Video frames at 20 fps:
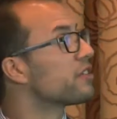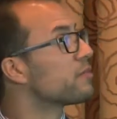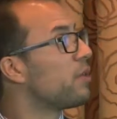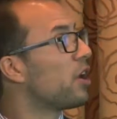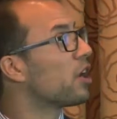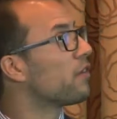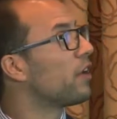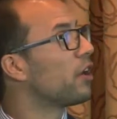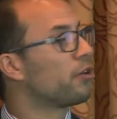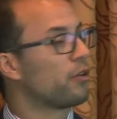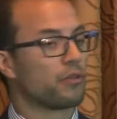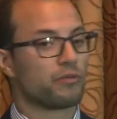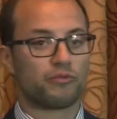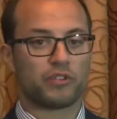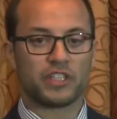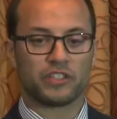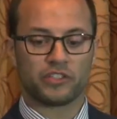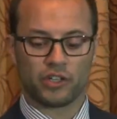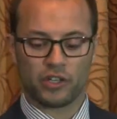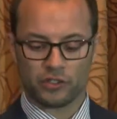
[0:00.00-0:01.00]
part of our own
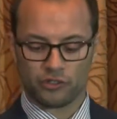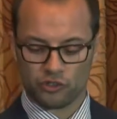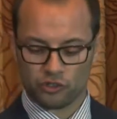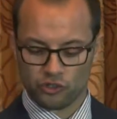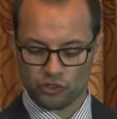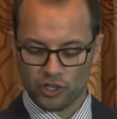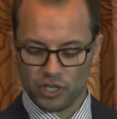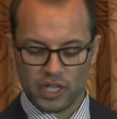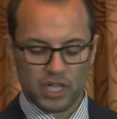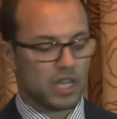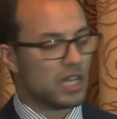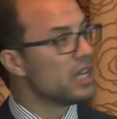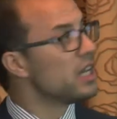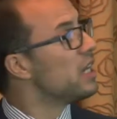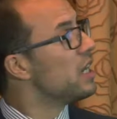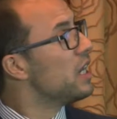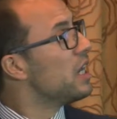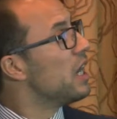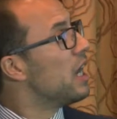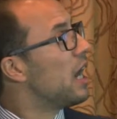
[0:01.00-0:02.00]
research.
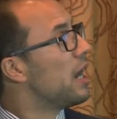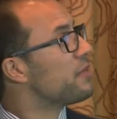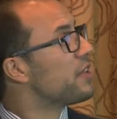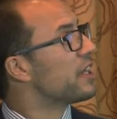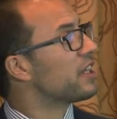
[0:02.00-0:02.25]
I'm